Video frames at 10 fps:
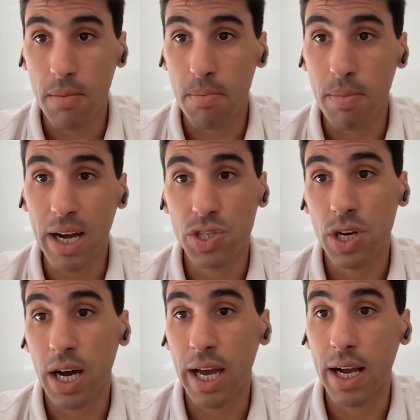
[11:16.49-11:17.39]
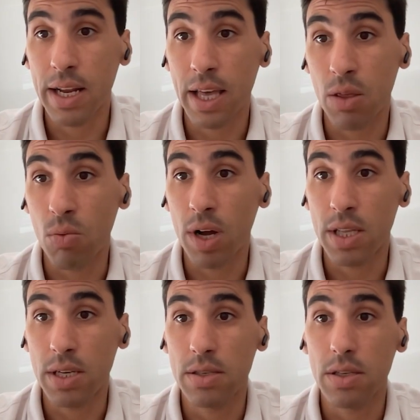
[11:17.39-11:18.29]
much higher than what
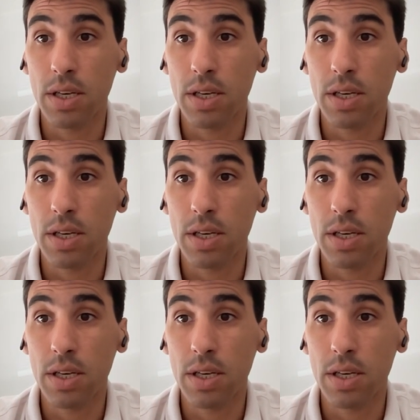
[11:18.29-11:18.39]
is,